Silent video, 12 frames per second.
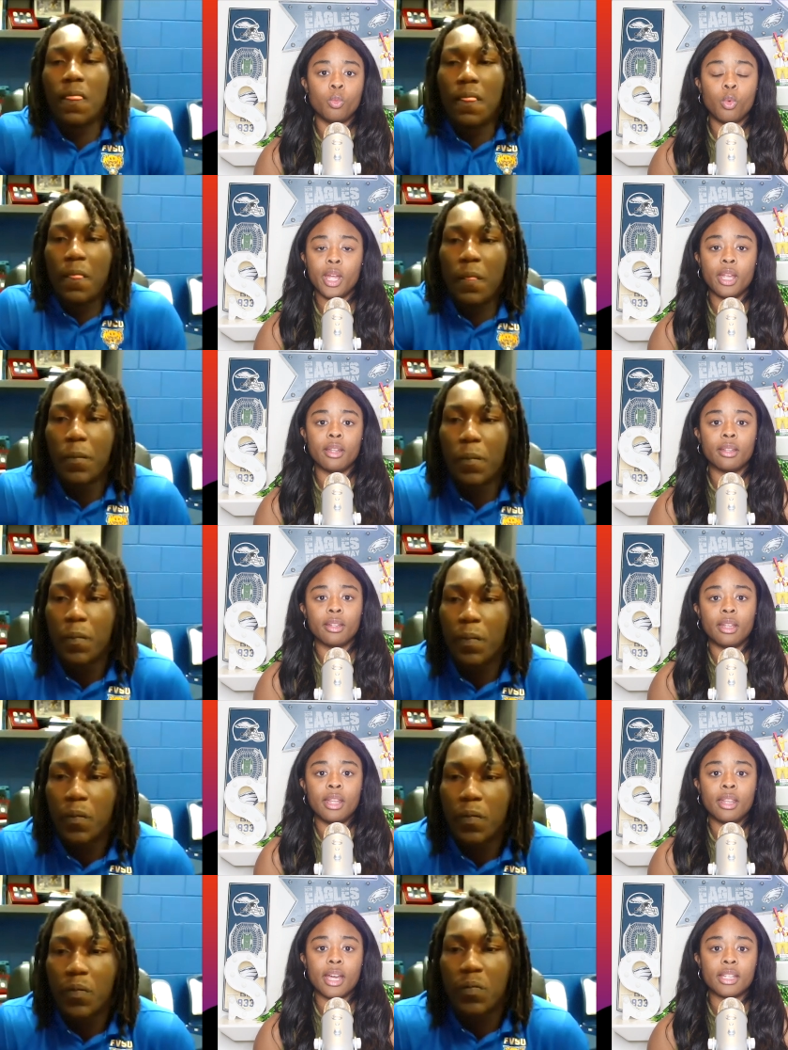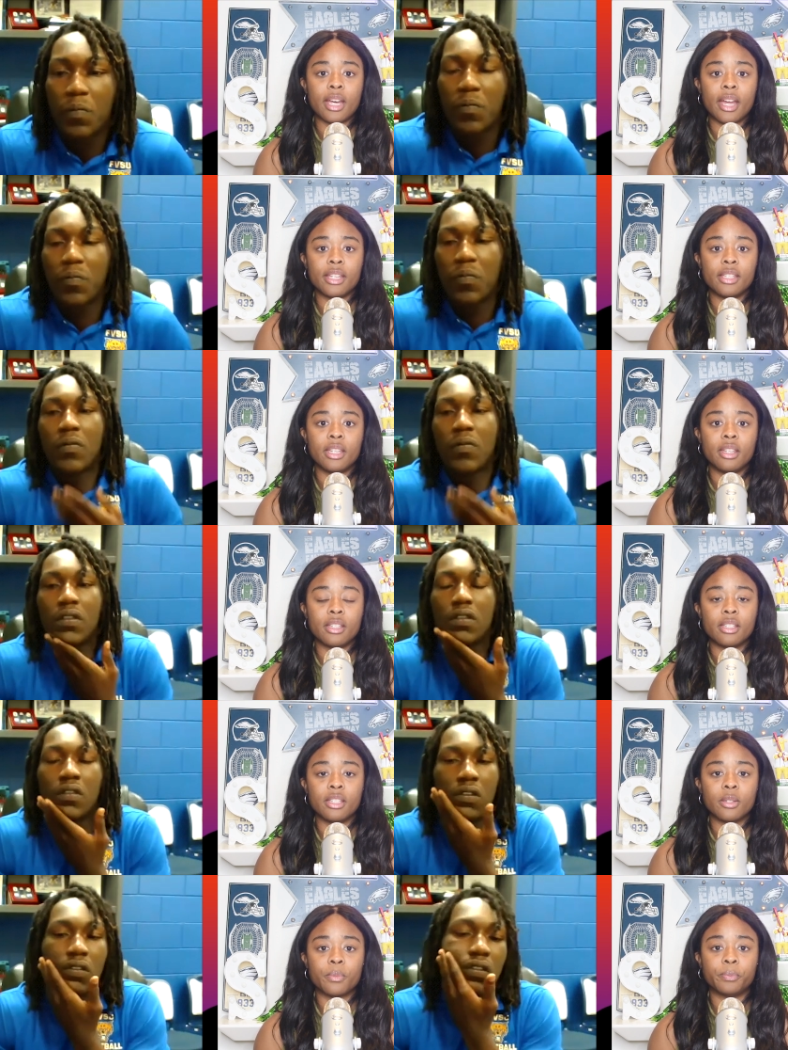Speaker 1: win in the SIAC
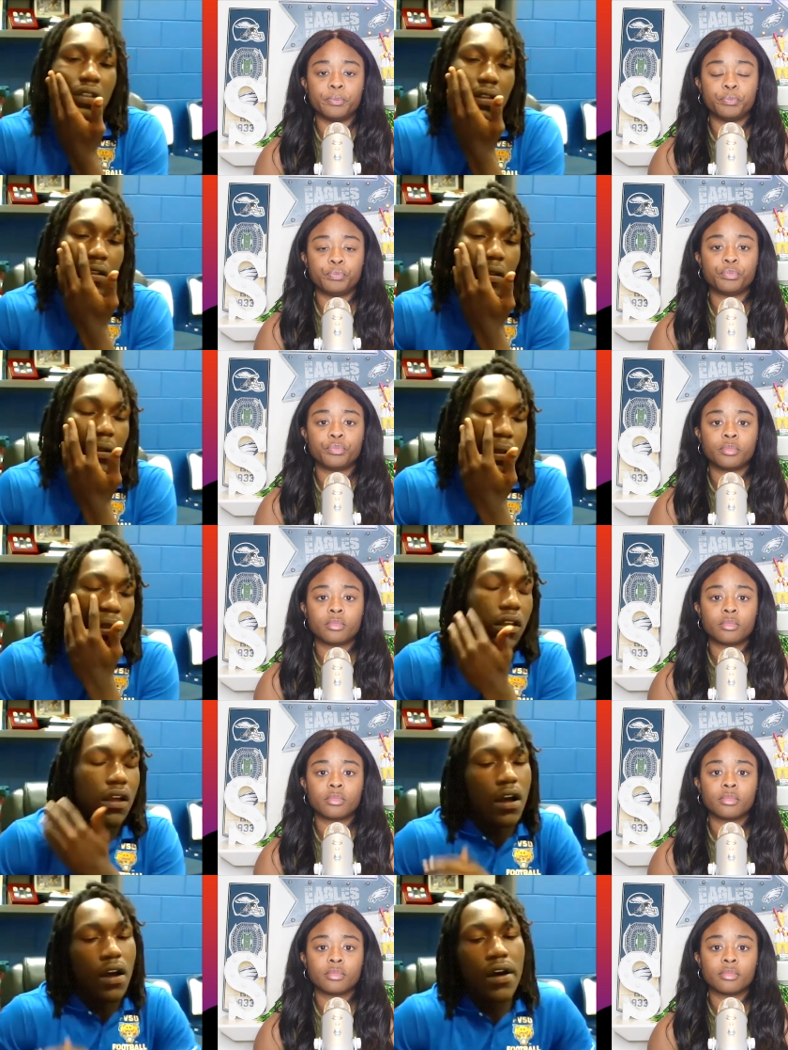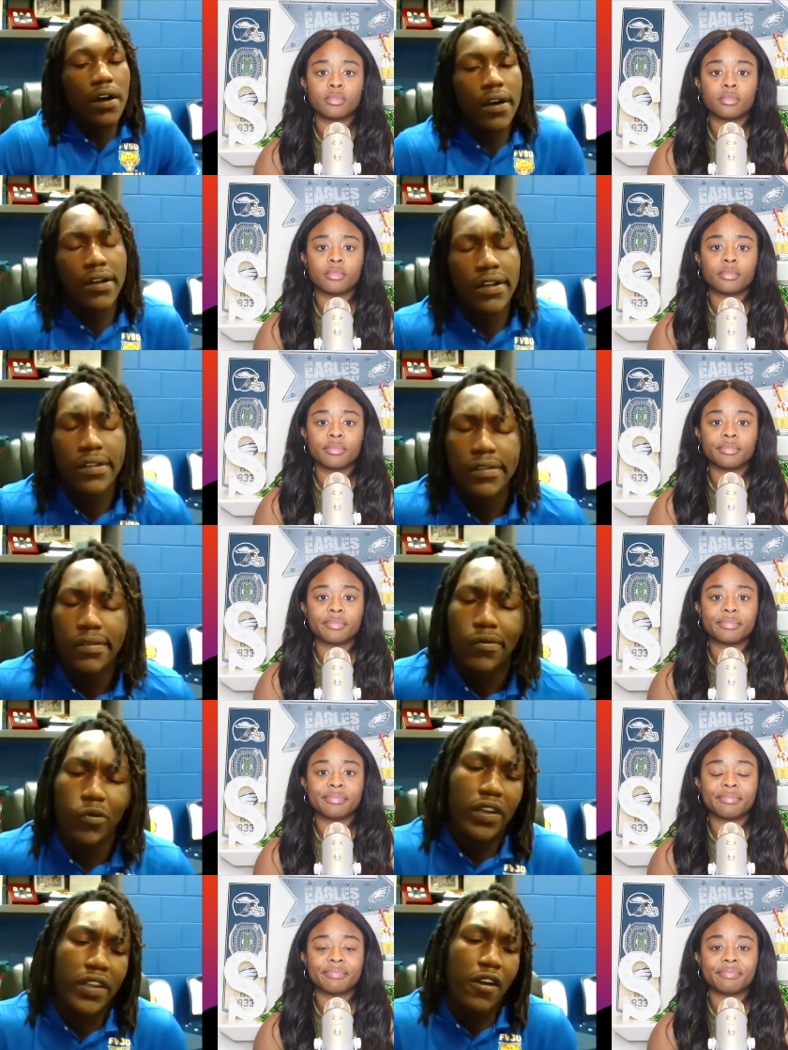this season?
Speaker 2: Uh,
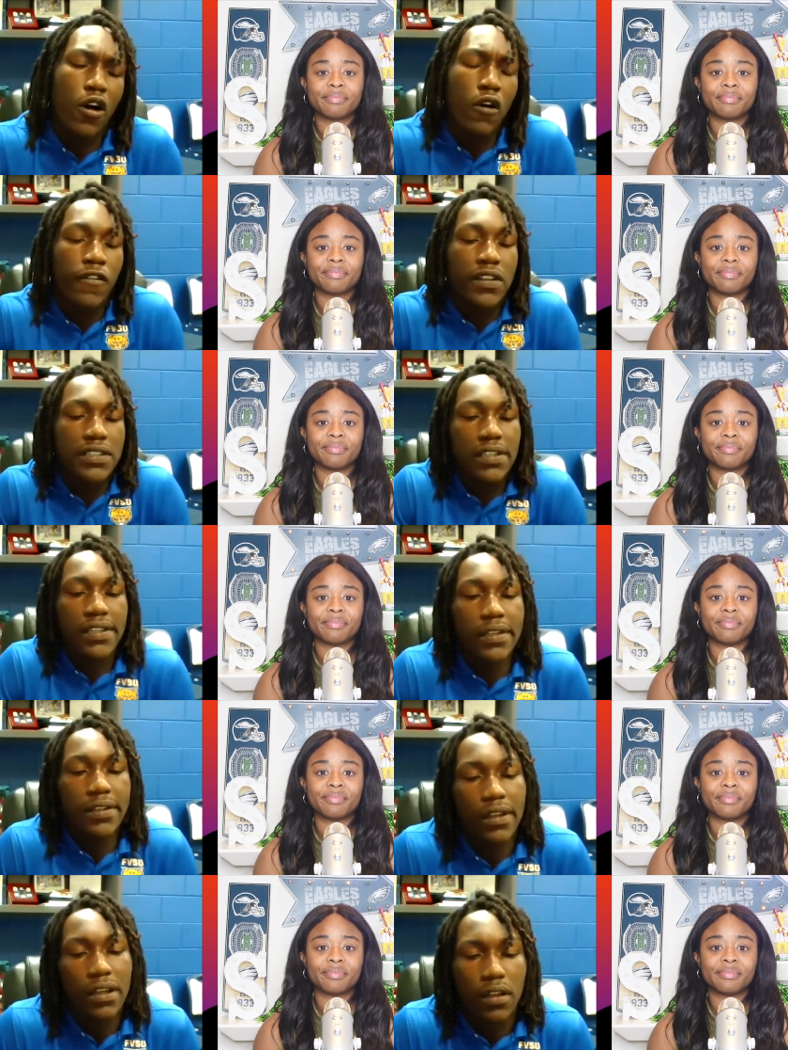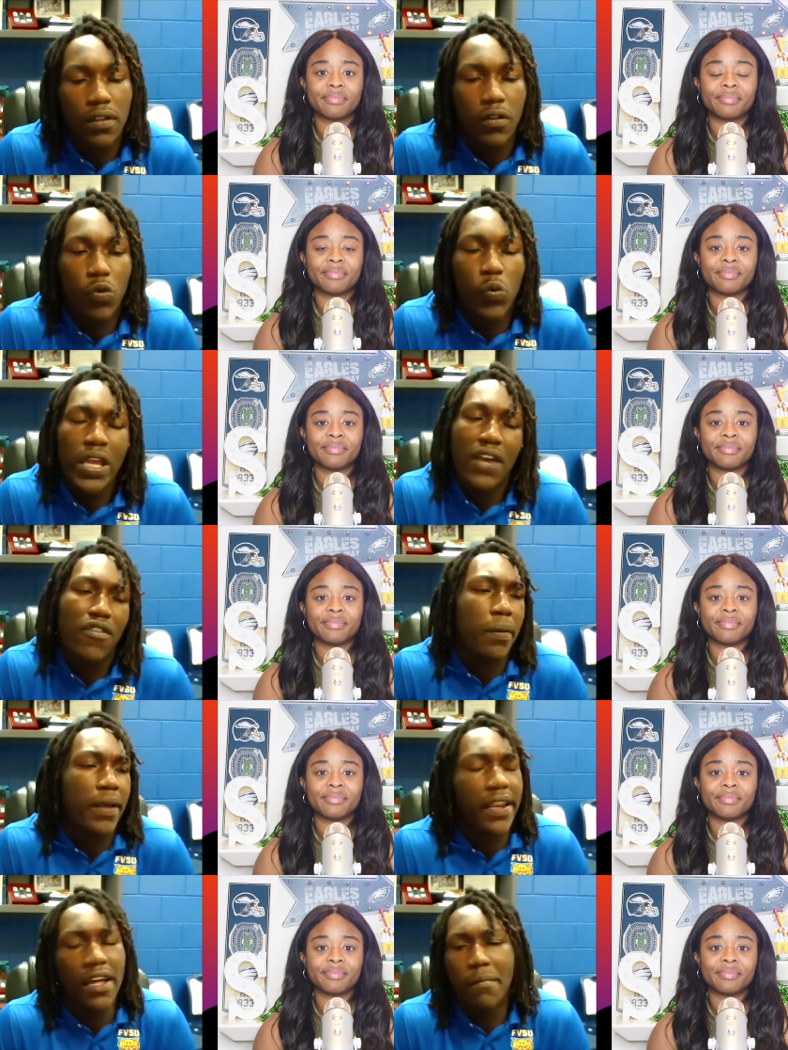really offensively, we haven't
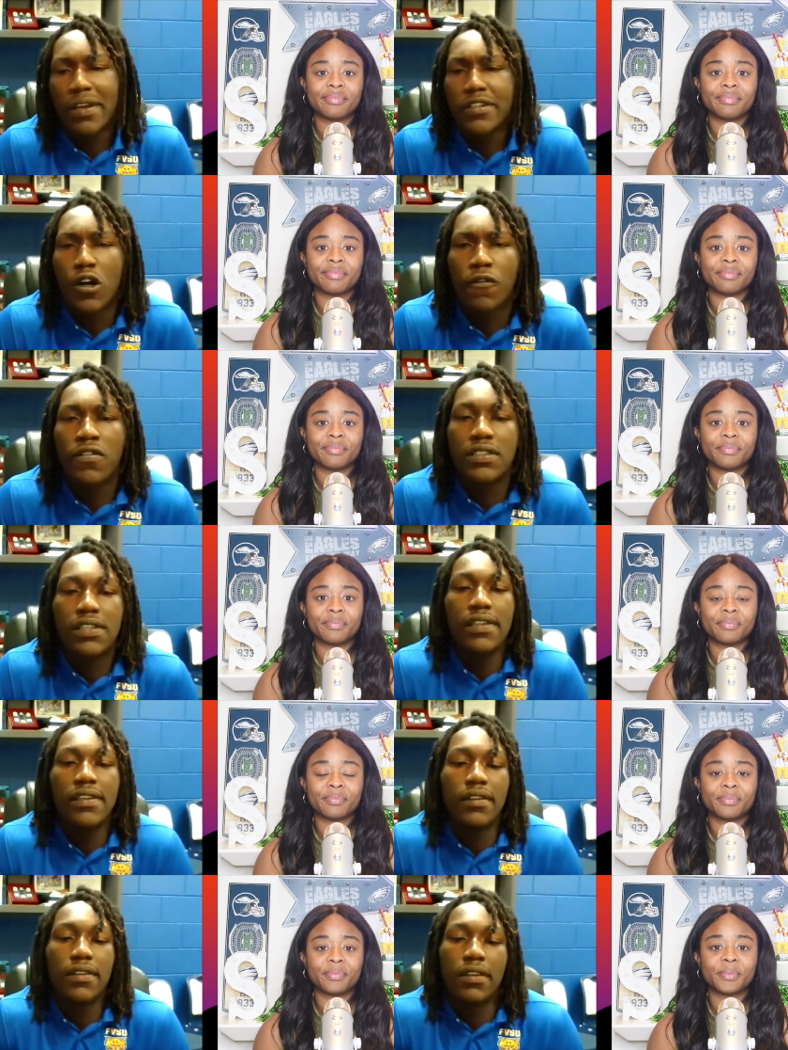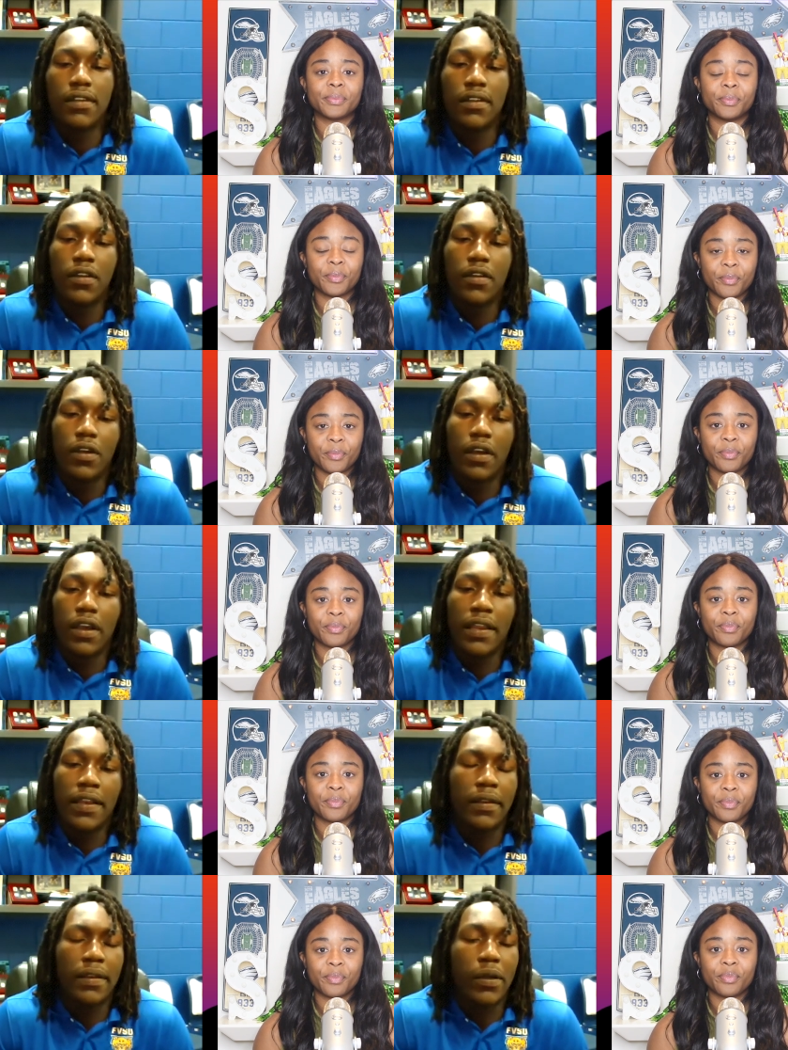played our best offensively,
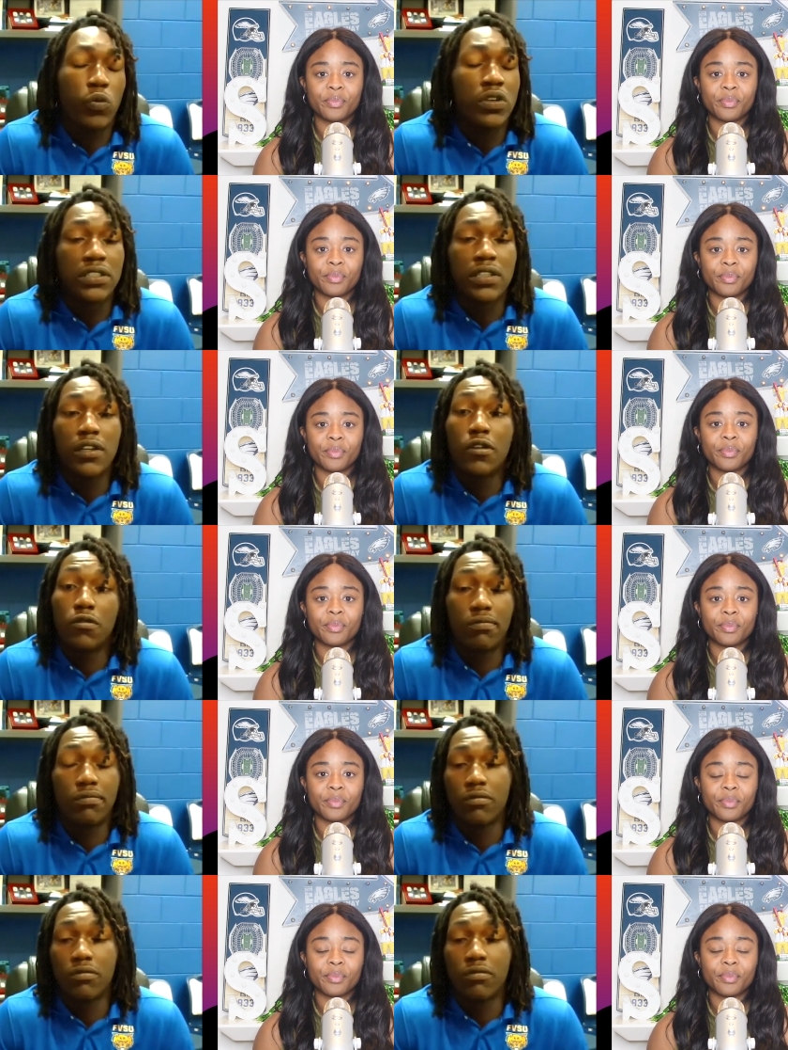and we still